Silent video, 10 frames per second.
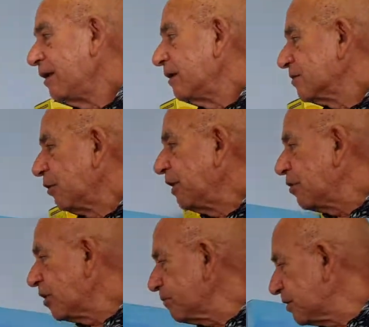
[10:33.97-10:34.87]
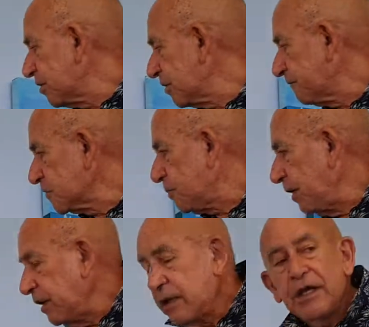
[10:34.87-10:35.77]
So he copped the ticket for
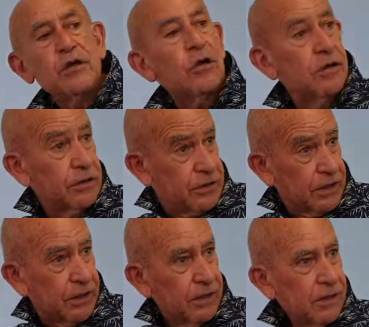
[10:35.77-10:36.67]
speeding, he got a ticket.